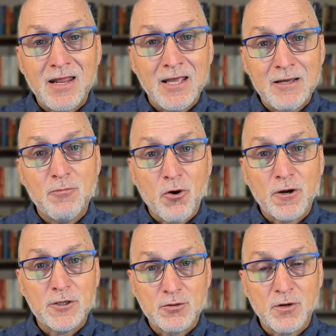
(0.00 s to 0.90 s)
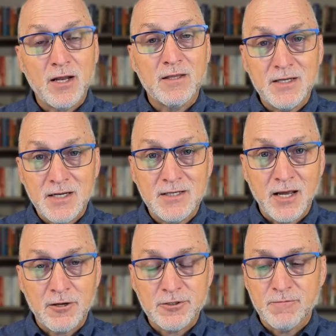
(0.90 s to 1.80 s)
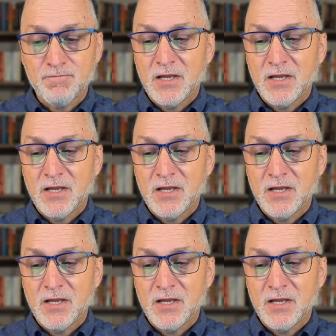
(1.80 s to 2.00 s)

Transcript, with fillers: him orchestrate the details